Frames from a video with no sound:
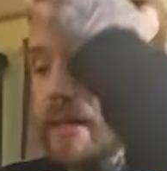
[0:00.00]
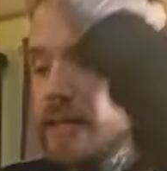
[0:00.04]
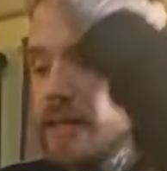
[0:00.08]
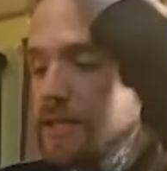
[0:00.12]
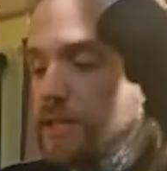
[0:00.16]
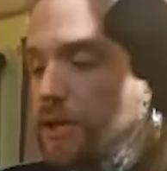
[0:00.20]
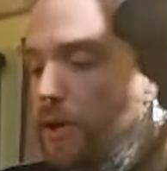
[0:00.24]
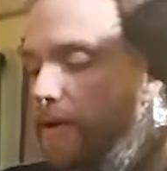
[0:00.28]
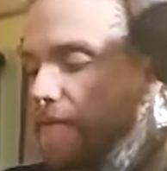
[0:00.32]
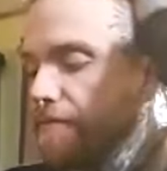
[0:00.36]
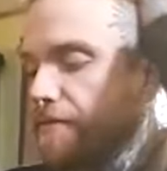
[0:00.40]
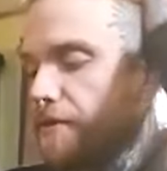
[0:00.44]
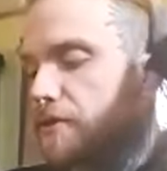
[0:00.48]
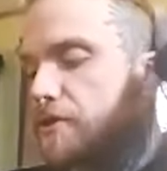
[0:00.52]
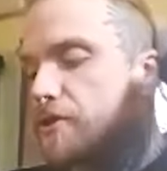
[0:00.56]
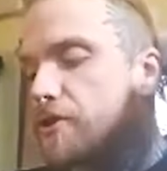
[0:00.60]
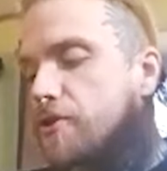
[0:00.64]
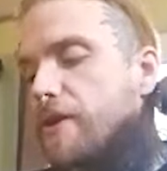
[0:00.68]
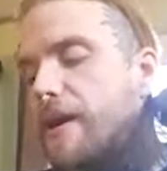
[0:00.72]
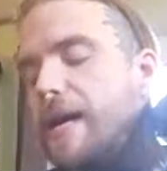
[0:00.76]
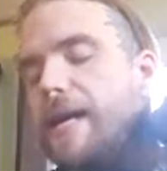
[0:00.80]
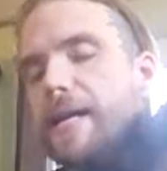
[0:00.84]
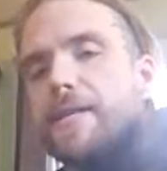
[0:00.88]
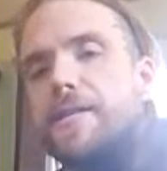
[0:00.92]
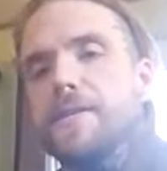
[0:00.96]
So if you're
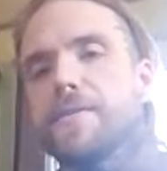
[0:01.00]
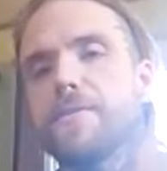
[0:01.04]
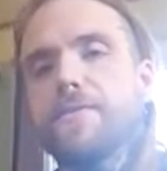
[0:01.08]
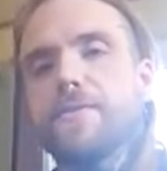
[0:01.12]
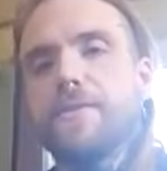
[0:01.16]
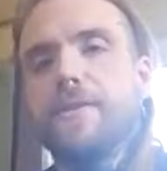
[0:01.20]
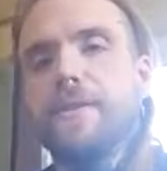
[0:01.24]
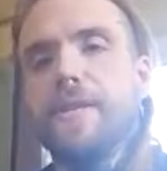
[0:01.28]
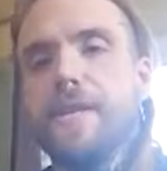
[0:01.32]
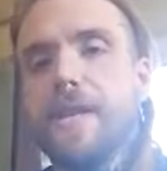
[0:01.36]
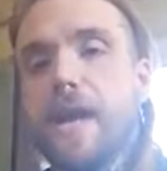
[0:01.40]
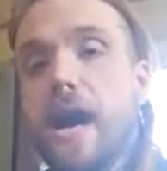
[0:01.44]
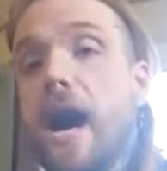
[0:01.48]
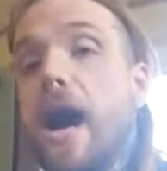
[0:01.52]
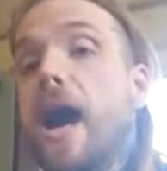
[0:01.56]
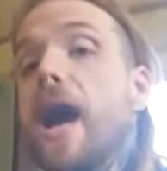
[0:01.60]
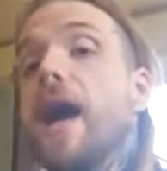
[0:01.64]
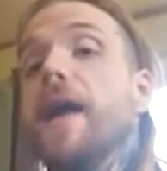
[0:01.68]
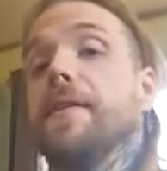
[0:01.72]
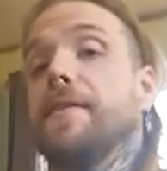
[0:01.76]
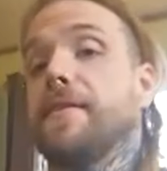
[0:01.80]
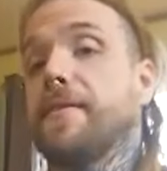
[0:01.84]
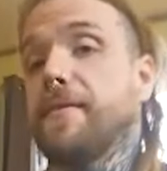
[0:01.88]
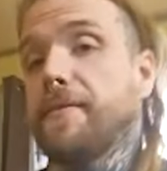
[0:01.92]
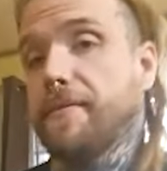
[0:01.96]
trying to
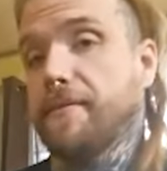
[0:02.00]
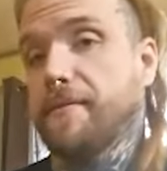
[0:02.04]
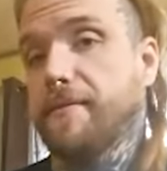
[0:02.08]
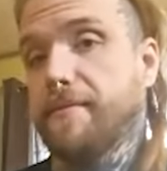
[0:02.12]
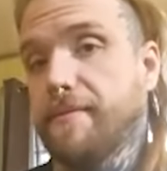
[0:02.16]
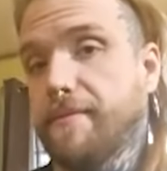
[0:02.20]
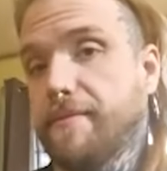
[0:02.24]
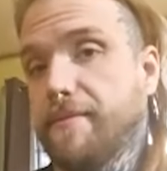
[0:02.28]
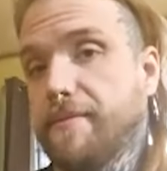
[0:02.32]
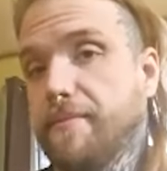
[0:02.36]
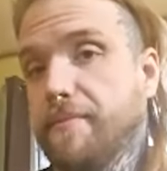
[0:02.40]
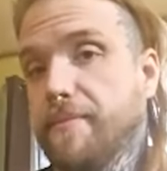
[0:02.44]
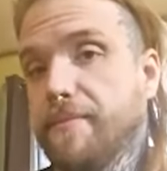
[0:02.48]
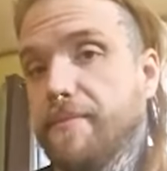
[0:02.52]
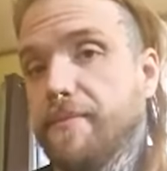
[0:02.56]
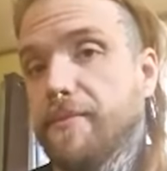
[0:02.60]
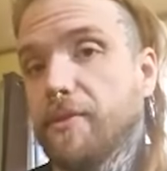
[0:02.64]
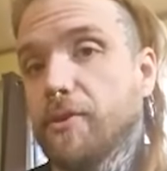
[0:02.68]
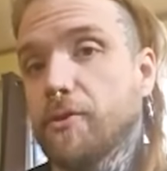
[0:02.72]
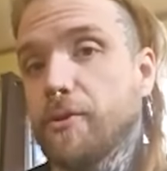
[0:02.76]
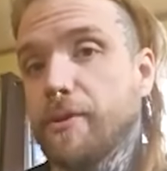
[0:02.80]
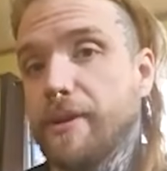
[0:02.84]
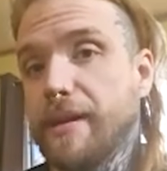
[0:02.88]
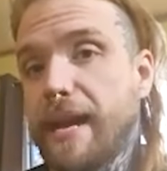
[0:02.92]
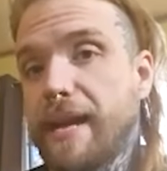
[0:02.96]
not
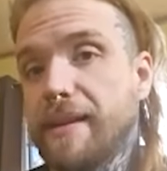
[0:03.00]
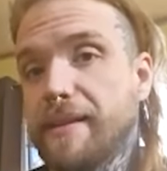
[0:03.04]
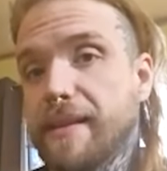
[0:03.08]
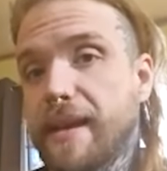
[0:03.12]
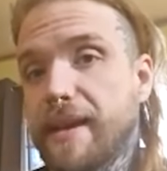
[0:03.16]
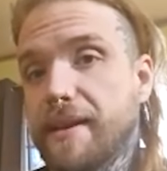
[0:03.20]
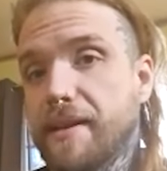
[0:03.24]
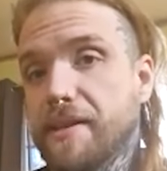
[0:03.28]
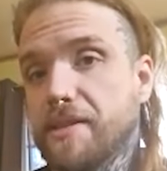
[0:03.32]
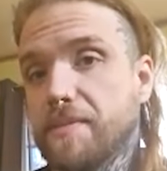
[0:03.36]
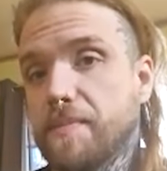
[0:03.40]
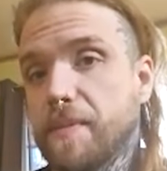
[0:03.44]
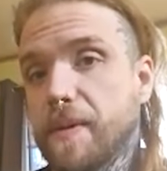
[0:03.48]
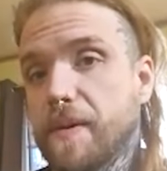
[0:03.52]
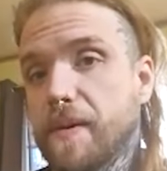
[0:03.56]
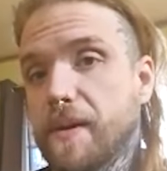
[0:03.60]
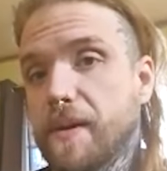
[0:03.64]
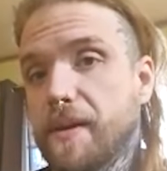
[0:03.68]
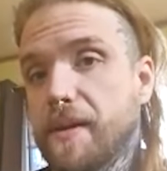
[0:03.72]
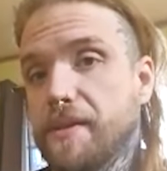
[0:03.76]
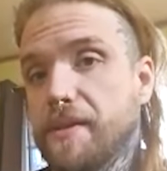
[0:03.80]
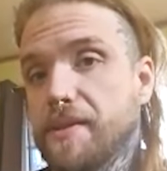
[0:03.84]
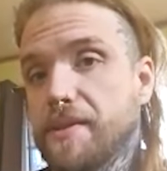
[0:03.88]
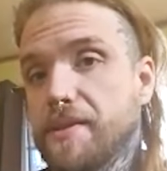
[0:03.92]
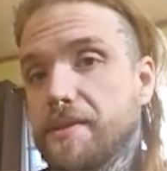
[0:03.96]
create that
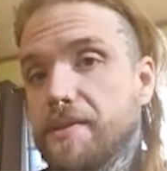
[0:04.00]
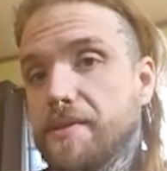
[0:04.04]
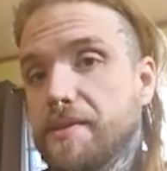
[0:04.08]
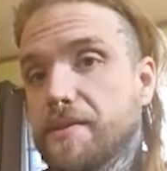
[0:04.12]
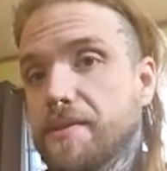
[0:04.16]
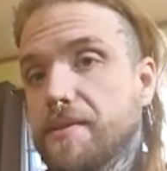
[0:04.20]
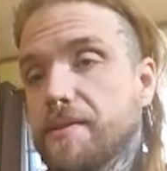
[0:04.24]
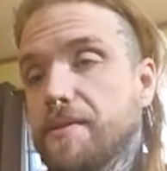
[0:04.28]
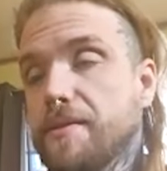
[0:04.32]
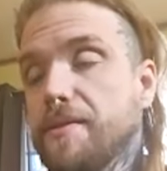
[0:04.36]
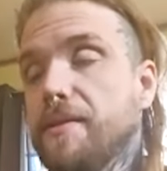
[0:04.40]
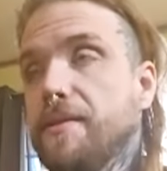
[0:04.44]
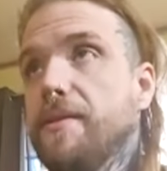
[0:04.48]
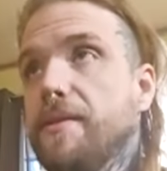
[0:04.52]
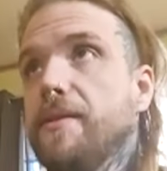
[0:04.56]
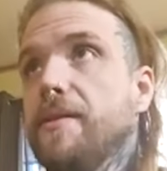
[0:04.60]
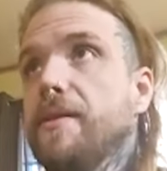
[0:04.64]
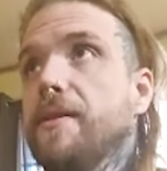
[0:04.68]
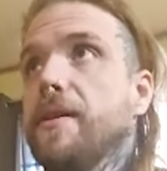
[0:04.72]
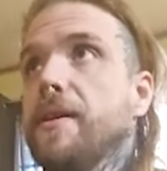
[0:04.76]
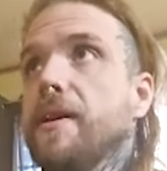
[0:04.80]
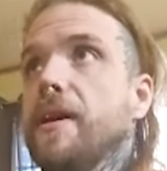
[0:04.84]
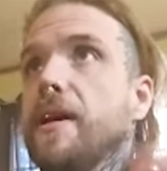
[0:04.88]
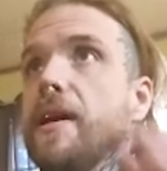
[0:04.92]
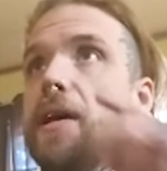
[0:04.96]
experience,
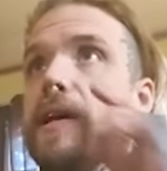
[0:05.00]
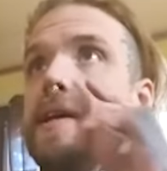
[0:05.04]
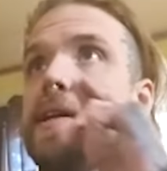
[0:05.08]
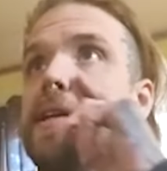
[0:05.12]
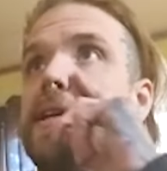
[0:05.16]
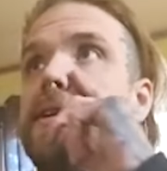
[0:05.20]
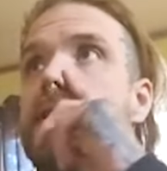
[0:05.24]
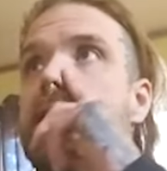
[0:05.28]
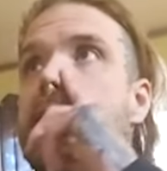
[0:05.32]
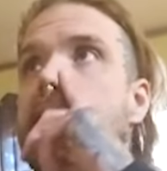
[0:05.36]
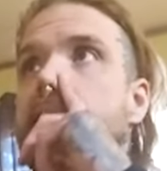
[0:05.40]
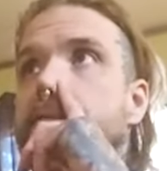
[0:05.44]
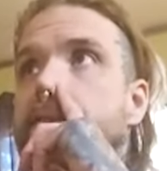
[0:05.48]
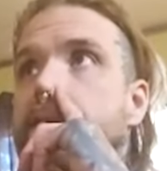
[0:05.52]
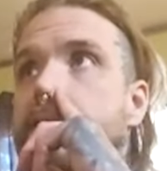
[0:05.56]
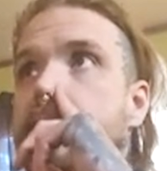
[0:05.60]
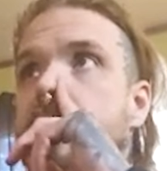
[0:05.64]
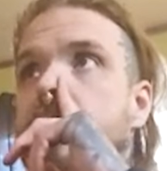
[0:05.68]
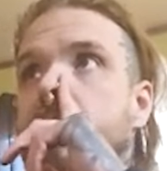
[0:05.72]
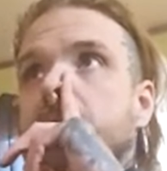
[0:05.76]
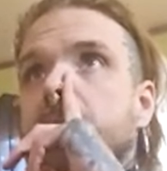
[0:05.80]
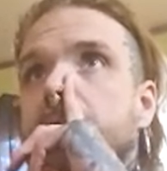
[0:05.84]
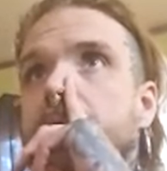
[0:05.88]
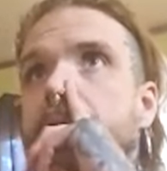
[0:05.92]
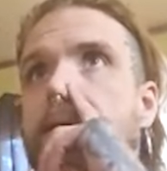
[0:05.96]
you have
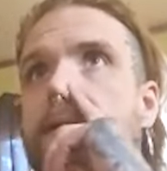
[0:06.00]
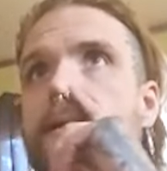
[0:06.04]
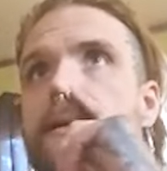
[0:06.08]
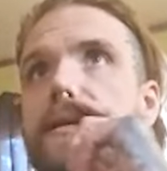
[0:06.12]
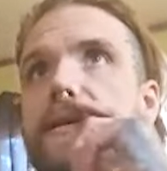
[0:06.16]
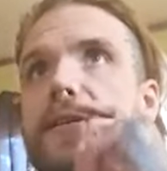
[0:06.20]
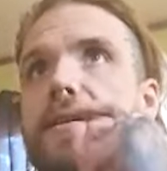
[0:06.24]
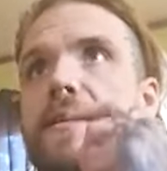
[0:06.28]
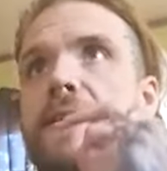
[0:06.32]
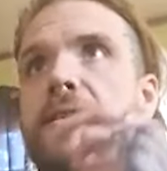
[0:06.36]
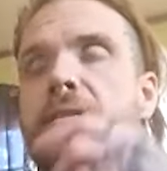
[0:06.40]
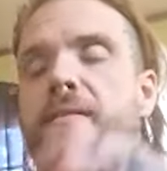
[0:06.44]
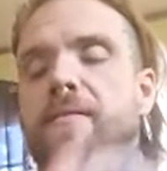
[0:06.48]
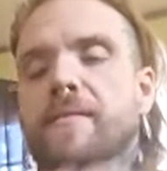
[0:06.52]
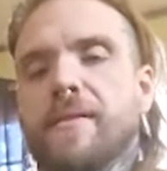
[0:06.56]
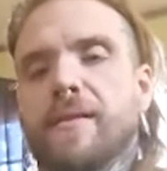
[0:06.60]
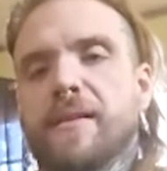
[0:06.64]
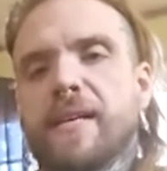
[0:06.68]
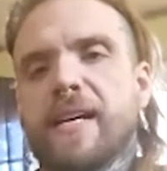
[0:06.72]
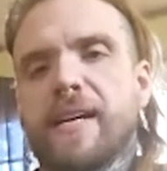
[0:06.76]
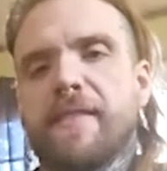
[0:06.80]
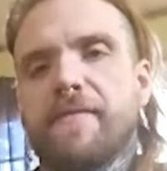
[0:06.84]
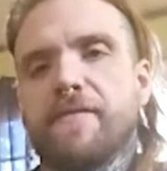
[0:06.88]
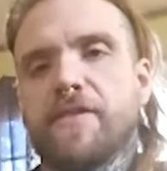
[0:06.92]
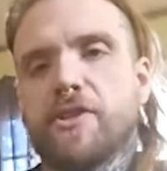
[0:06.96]
to
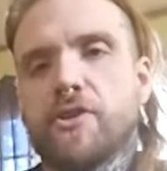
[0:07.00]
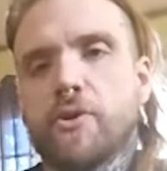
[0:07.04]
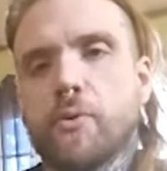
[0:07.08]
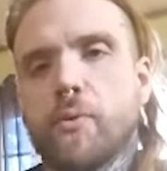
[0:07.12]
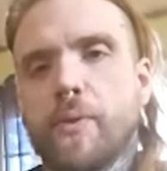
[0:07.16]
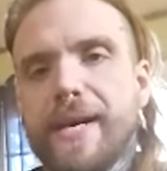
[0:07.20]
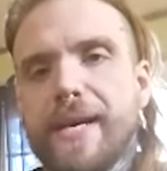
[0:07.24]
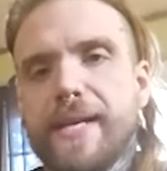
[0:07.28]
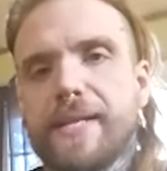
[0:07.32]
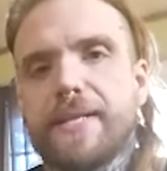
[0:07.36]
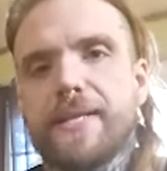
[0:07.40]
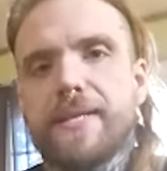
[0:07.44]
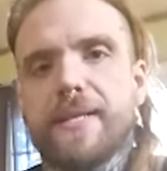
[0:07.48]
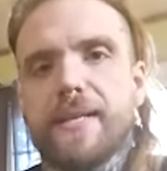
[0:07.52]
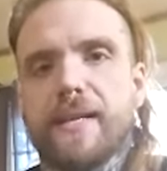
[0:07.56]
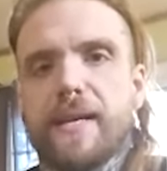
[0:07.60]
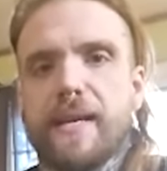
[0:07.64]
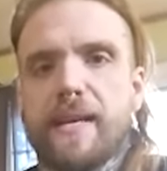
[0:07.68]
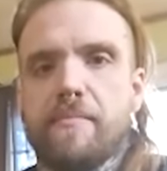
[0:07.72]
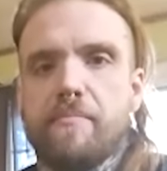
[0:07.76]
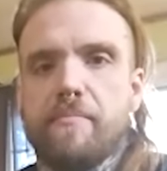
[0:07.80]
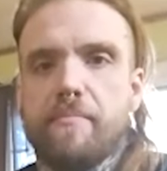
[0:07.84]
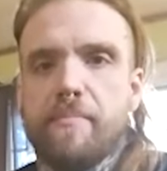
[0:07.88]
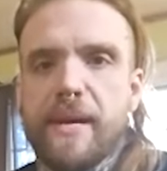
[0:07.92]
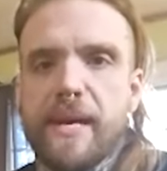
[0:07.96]
kind of twist
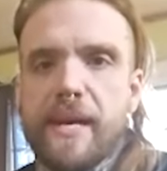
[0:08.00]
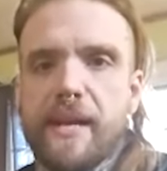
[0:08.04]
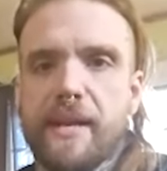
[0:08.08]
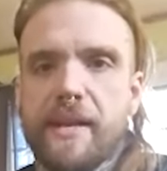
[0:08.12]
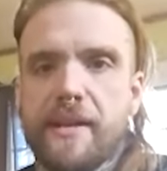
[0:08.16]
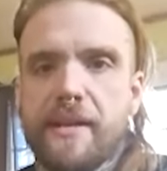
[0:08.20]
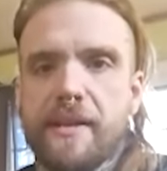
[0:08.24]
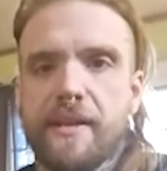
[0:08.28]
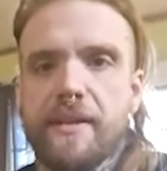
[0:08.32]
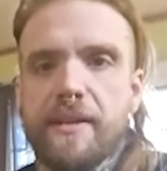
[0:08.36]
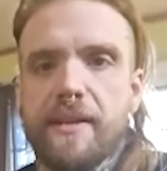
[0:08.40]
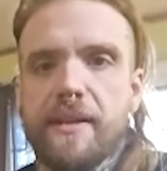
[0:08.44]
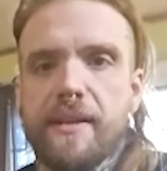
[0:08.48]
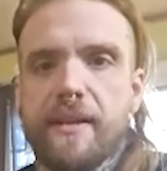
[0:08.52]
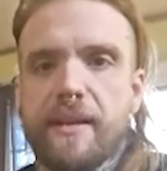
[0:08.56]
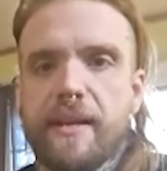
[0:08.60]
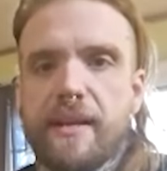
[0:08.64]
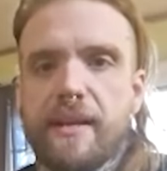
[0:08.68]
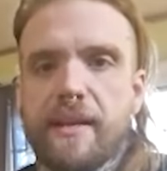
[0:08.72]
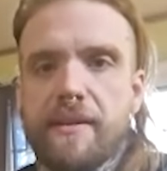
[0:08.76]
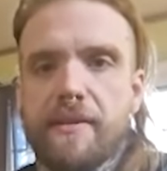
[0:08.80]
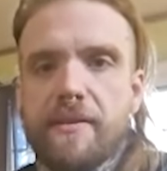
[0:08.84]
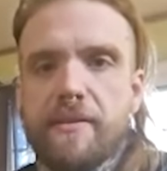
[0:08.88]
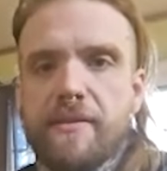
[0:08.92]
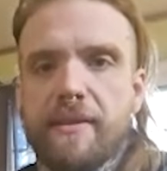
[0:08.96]
and bend
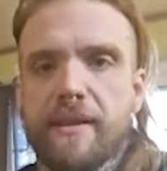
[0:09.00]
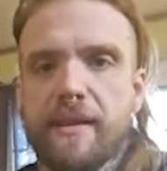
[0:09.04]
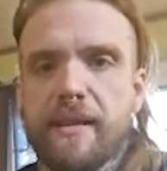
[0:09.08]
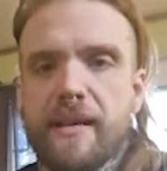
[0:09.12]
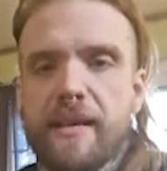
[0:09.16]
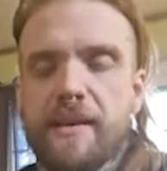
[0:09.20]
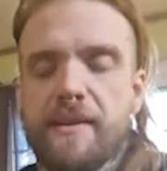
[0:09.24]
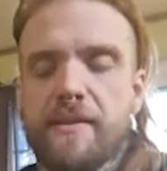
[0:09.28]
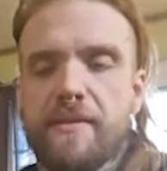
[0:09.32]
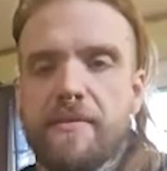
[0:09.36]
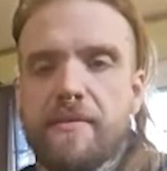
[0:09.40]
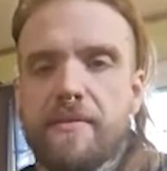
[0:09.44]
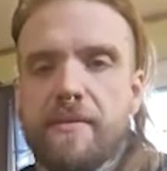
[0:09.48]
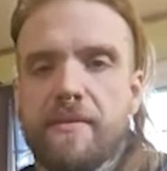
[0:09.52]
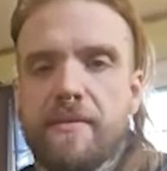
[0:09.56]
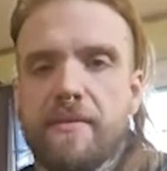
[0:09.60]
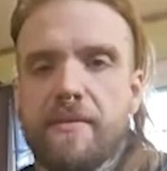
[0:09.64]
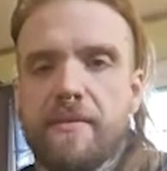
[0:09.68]
and